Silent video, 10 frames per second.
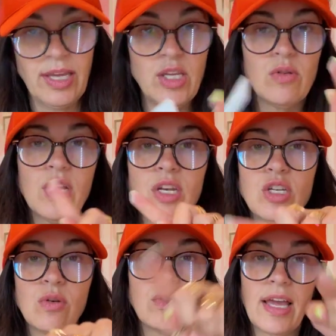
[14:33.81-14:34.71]
Like you
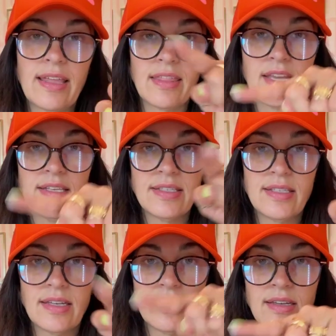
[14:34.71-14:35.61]
can do like
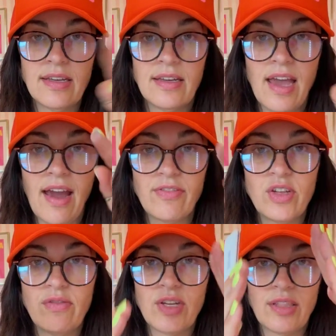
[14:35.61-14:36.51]
this
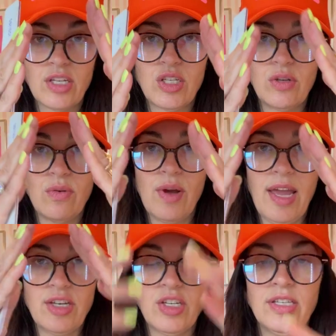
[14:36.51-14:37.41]
after you've done the two
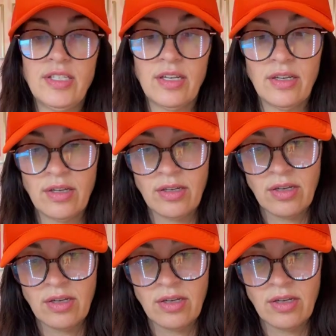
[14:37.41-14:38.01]
edges.